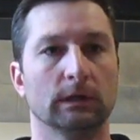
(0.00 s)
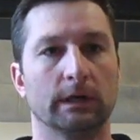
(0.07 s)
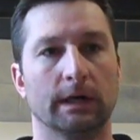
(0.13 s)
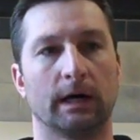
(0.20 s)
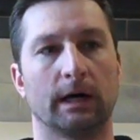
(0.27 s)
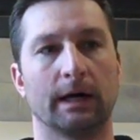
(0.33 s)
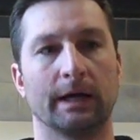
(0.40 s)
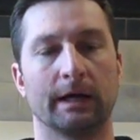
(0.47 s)

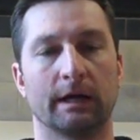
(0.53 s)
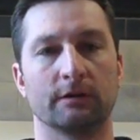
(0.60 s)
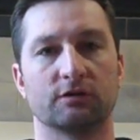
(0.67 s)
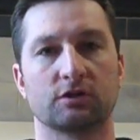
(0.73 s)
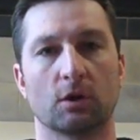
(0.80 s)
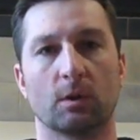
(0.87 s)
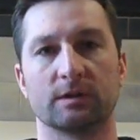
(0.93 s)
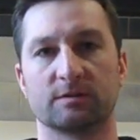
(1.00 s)
Uh, and, and,
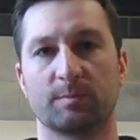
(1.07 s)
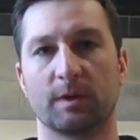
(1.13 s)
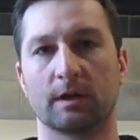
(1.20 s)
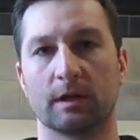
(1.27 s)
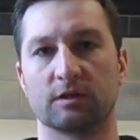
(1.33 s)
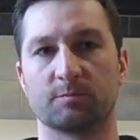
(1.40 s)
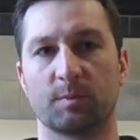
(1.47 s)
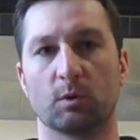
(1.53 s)
so it's been
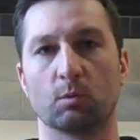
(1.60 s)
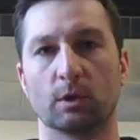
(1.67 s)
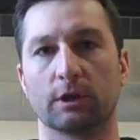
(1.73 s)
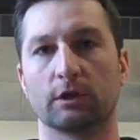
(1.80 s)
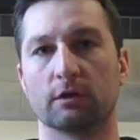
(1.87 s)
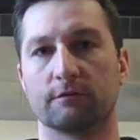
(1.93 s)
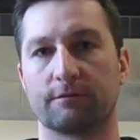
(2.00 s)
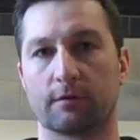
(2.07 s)
it's been
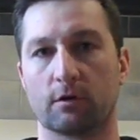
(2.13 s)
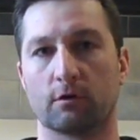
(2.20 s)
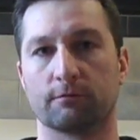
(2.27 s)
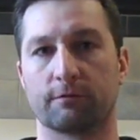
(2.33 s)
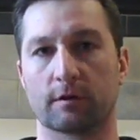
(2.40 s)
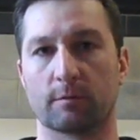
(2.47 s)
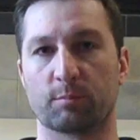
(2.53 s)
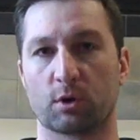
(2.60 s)
really good for,
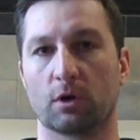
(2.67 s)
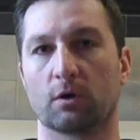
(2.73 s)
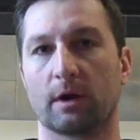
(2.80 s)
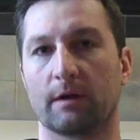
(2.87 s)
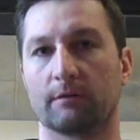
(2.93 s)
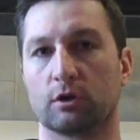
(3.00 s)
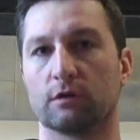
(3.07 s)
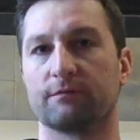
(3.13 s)
for the
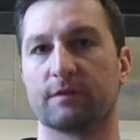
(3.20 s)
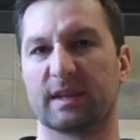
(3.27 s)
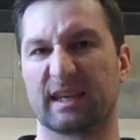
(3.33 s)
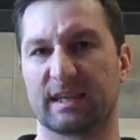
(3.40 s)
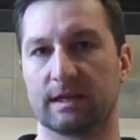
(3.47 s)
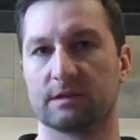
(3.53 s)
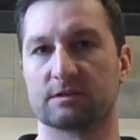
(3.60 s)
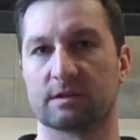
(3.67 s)
program, good for the
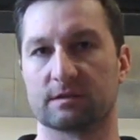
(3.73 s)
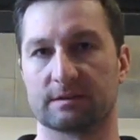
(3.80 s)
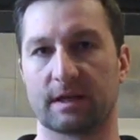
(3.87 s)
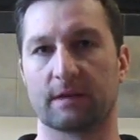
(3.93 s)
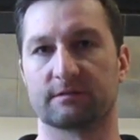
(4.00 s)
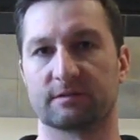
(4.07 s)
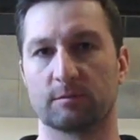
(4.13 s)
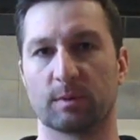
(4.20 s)
kids because
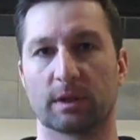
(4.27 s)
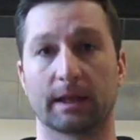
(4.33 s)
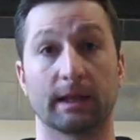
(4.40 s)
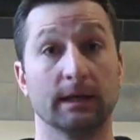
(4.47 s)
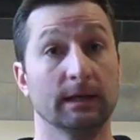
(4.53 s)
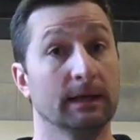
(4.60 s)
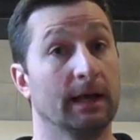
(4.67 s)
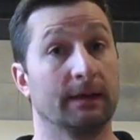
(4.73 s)
now it's stability
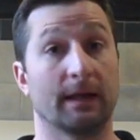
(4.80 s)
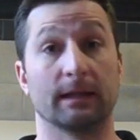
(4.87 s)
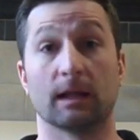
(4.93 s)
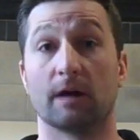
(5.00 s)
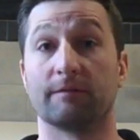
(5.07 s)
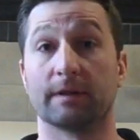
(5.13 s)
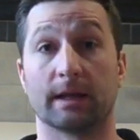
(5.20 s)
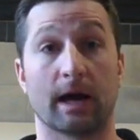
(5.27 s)
and they
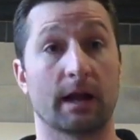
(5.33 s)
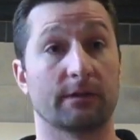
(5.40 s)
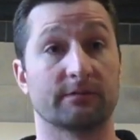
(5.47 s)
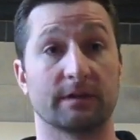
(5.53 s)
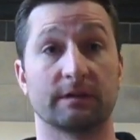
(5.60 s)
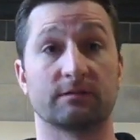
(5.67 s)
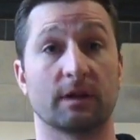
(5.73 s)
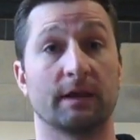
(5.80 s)
love it. And
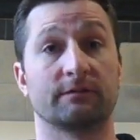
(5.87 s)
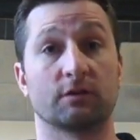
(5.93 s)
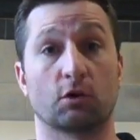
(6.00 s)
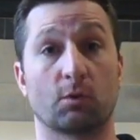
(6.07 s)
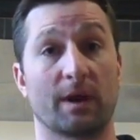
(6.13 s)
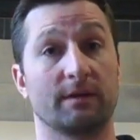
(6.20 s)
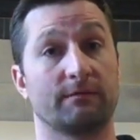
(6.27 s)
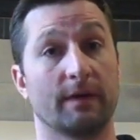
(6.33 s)
honestly, it's a, it's a
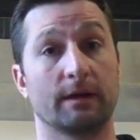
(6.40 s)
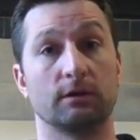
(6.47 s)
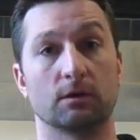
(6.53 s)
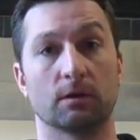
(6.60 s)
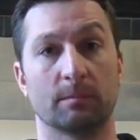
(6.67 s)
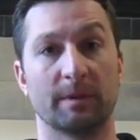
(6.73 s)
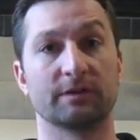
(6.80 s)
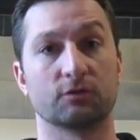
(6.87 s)
great venue.
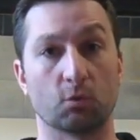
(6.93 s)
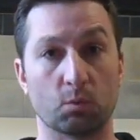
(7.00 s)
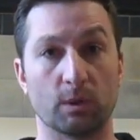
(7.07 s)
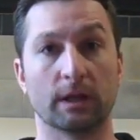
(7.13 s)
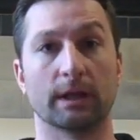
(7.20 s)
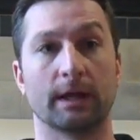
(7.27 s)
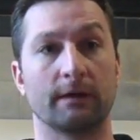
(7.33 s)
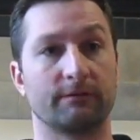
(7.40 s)
I mean, it's a
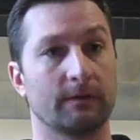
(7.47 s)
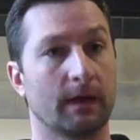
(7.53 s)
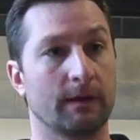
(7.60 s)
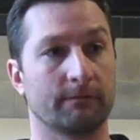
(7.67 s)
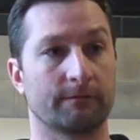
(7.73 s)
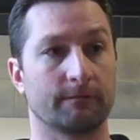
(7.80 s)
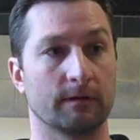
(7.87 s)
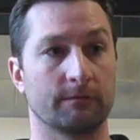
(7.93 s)
really if,
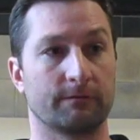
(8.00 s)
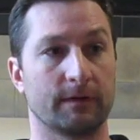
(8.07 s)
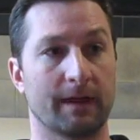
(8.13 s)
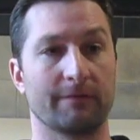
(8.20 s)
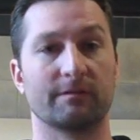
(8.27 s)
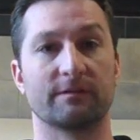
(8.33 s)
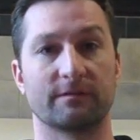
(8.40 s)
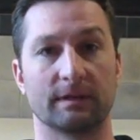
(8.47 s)
if if you
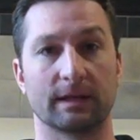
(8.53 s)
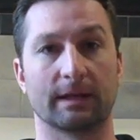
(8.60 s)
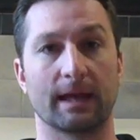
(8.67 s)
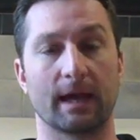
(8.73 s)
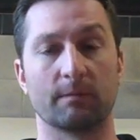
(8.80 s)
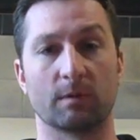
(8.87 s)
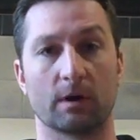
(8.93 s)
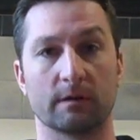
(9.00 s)
haven't seen a
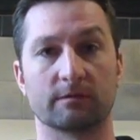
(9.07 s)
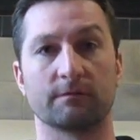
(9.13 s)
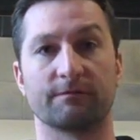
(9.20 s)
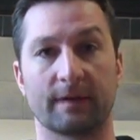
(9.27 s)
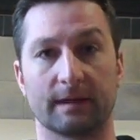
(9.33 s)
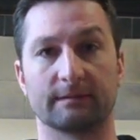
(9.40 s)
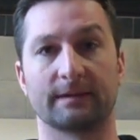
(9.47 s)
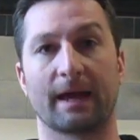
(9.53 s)
game there, it's a
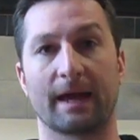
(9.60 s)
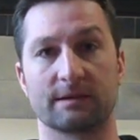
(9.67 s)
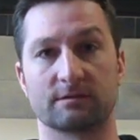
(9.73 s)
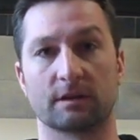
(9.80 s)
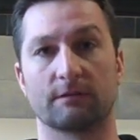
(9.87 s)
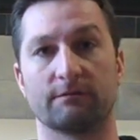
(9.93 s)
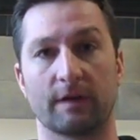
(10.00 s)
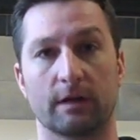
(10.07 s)

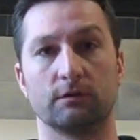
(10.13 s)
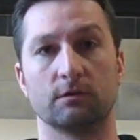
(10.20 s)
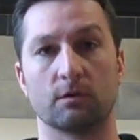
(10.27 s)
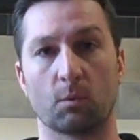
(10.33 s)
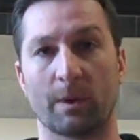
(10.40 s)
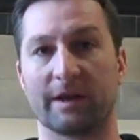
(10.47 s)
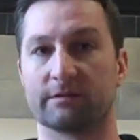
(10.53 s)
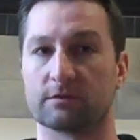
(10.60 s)
fantastic venue
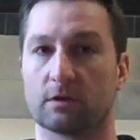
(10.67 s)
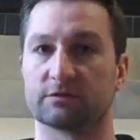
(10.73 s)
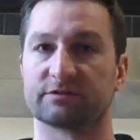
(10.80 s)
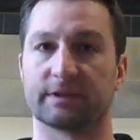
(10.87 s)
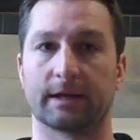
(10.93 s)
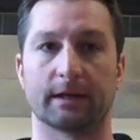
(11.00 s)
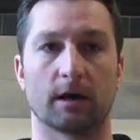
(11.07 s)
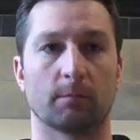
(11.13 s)
the way it's all
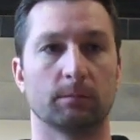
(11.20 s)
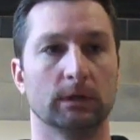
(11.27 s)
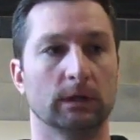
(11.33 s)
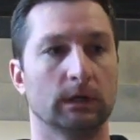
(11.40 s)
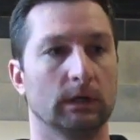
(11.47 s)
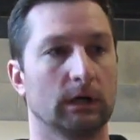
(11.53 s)
set up.